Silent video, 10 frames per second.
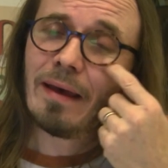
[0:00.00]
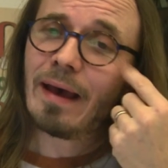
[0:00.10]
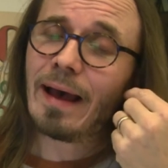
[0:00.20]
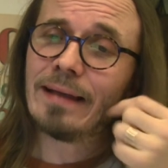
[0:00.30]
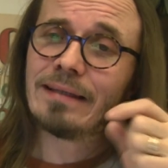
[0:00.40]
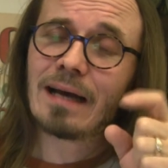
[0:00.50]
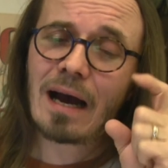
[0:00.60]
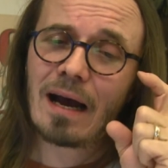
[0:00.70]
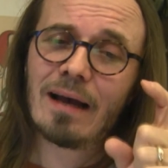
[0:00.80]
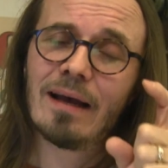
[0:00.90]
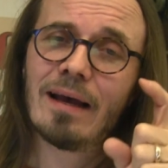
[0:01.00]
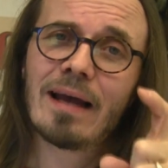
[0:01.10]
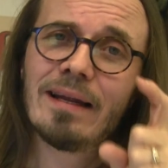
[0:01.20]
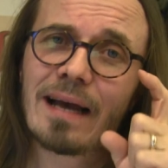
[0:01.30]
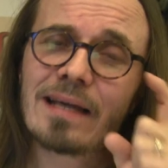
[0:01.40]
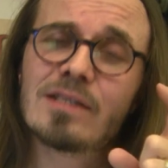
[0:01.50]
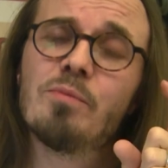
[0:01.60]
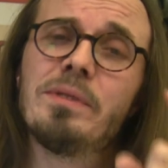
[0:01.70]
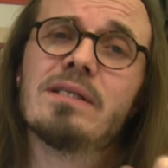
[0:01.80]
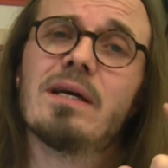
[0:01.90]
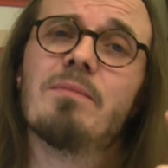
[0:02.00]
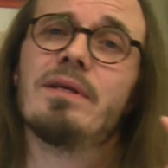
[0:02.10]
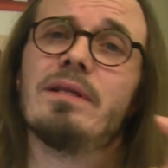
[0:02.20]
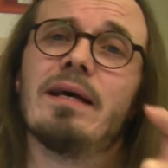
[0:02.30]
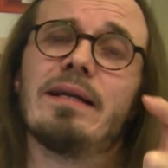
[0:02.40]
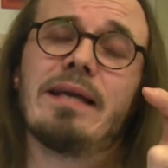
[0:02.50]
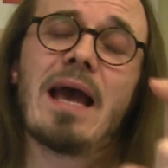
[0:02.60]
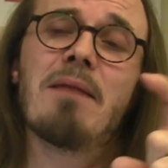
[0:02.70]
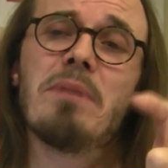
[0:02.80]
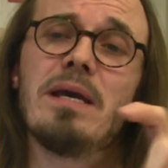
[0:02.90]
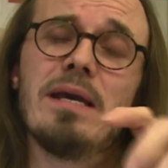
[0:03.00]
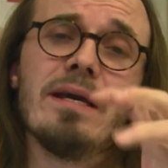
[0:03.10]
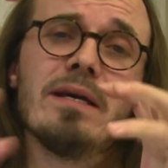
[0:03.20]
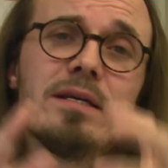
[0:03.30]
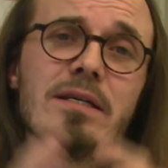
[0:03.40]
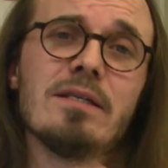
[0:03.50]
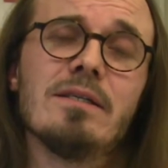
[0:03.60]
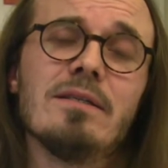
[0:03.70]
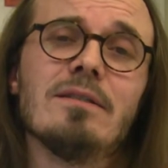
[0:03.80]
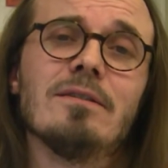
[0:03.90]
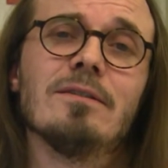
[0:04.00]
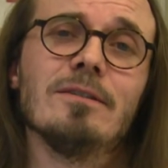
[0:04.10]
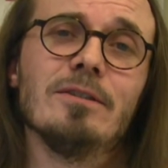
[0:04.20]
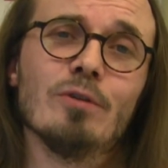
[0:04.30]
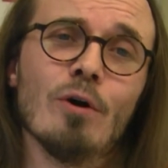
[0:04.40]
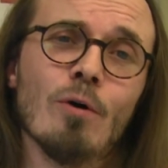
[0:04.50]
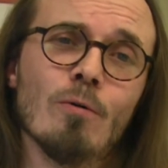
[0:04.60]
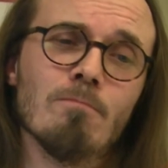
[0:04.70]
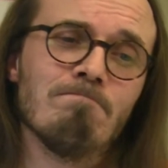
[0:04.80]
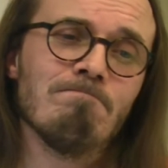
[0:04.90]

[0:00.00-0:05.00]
And it has to be something that can be, you know,